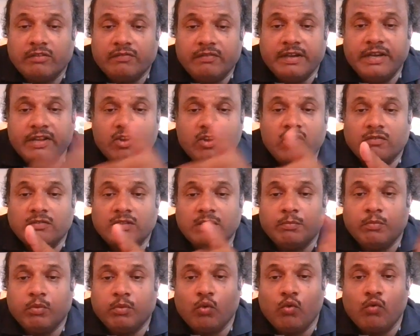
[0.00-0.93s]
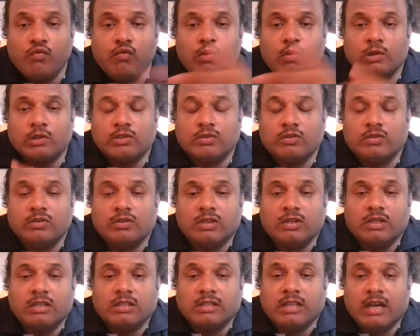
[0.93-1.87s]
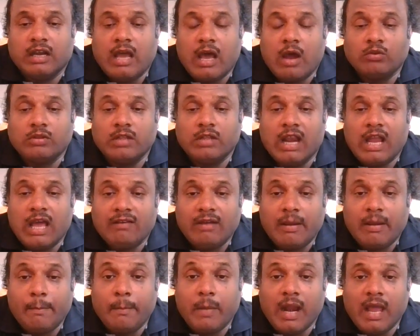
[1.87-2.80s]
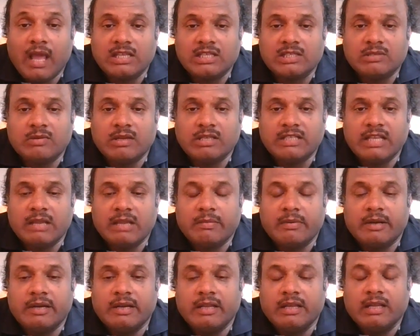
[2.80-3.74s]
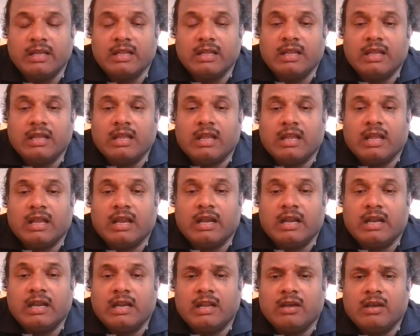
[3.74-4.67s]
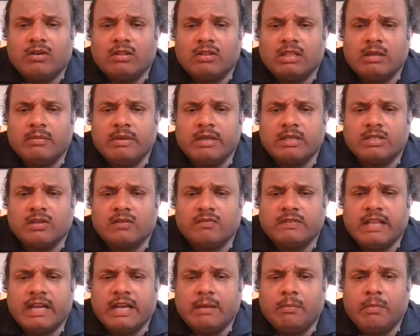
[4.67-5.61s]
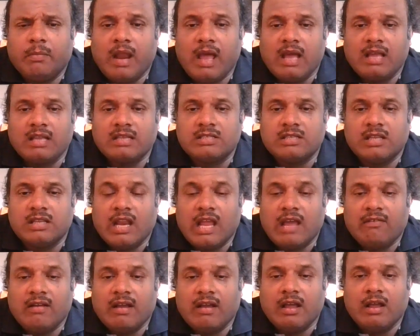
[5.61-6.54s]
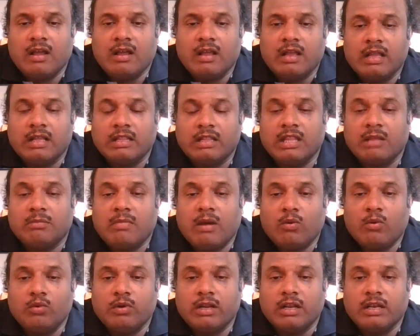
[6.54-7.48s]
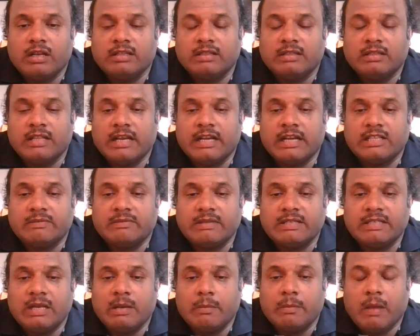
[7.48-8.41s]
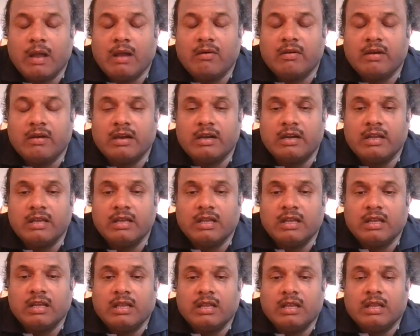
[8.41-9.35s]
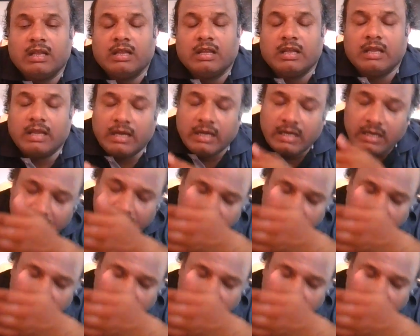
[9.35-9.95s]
video of the proof also, that how the lava blast was happened, and on the base of that blast lava in the mountain, that is basically Pavagadh, and